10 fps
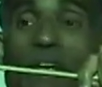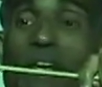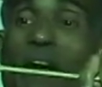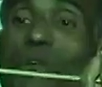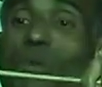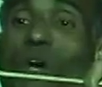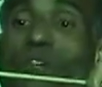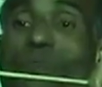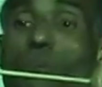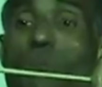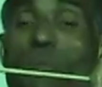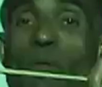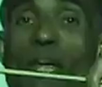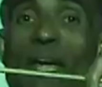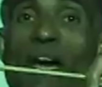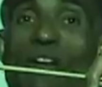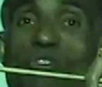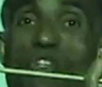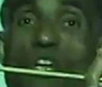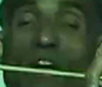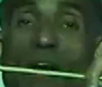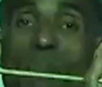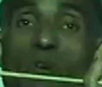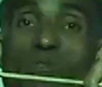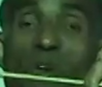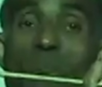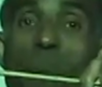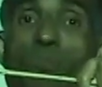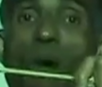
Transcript: In other words, the energy coming from